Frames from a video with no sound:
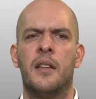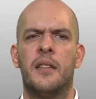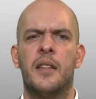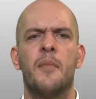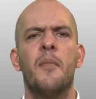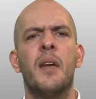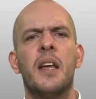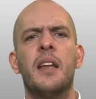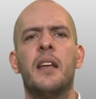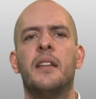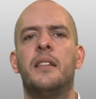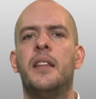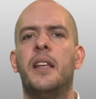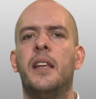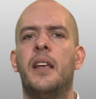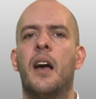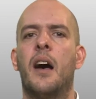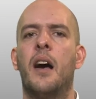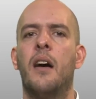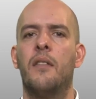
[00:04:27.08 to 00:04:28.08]
The main
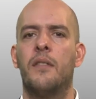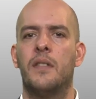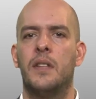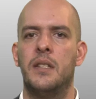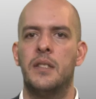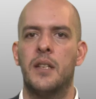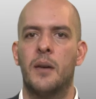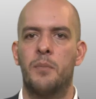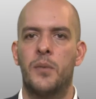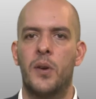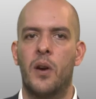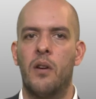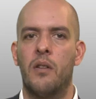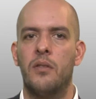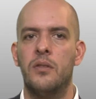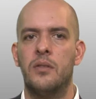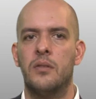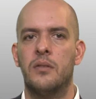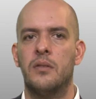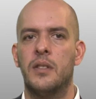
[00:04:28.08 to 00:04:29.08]
idea of this
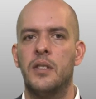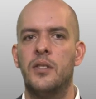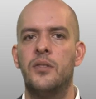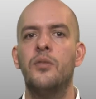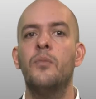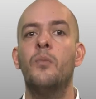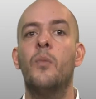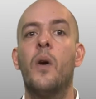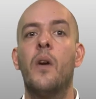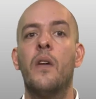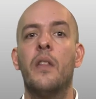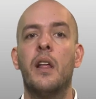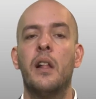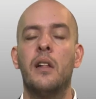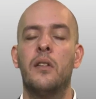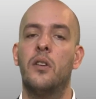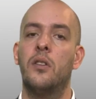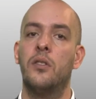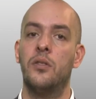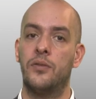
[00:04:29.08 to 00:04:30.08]
approach is to model
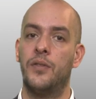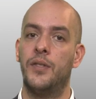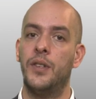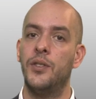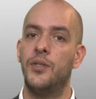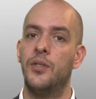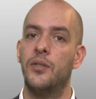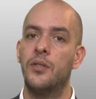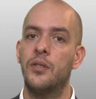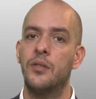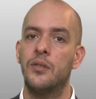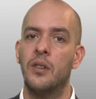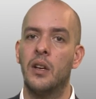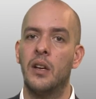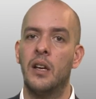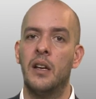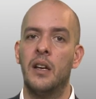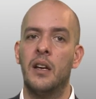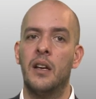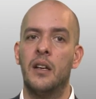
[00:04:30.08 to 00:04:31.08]
those features
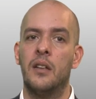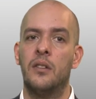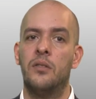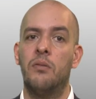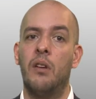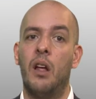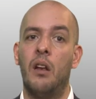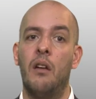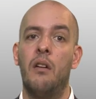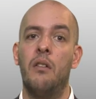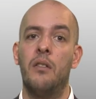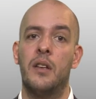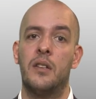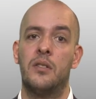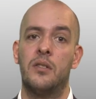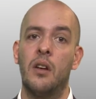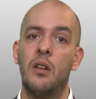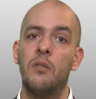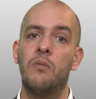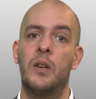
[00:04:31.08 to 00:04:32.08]
to allow the
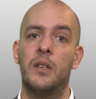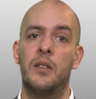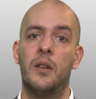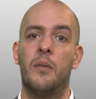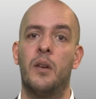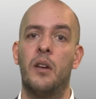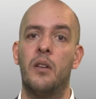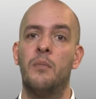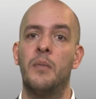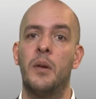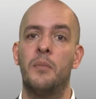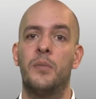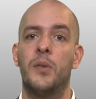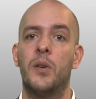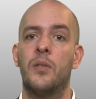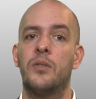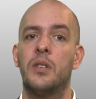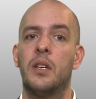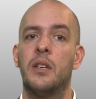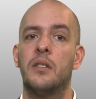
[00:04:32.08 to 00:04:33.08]
software development
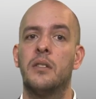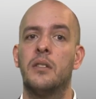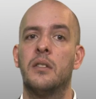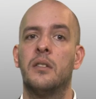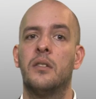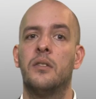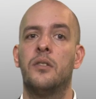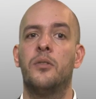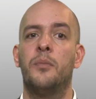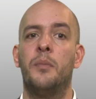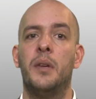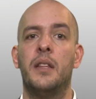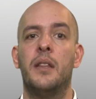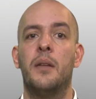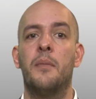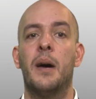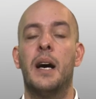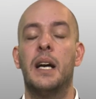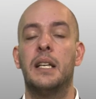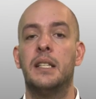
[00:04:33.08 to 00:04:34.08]
process to be
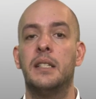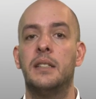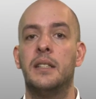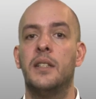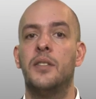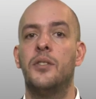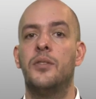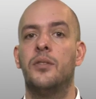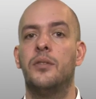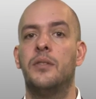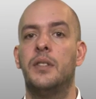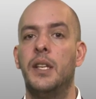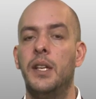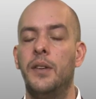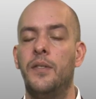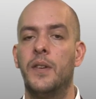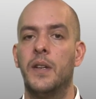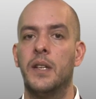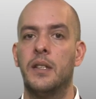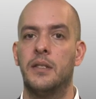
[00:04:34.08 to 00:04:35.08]
divided into
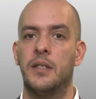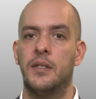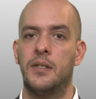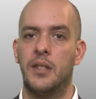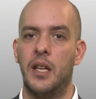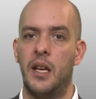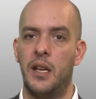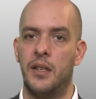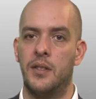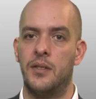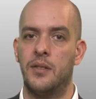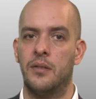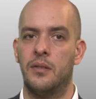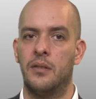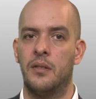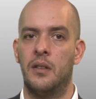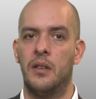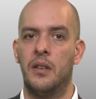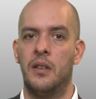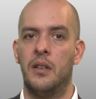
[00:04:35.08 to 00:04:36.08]
different stages
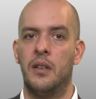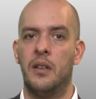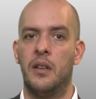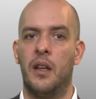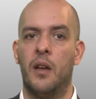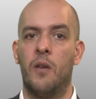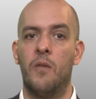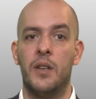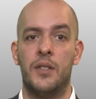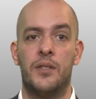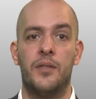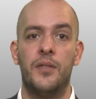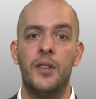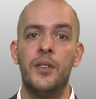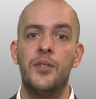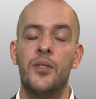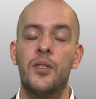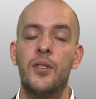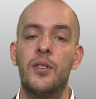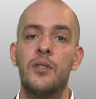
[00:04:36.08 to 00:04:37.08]
in which
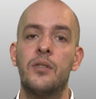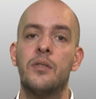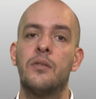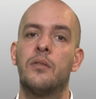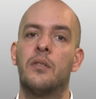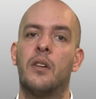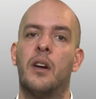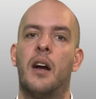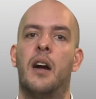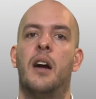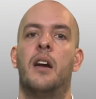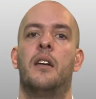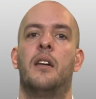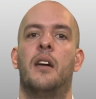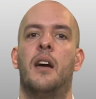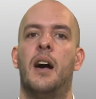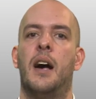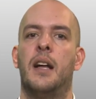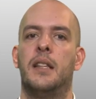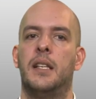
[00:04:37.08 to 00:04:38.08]
features are
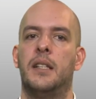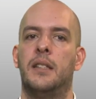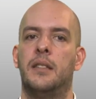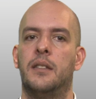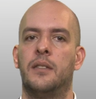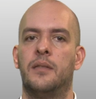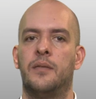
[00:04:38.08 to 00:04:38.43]
added.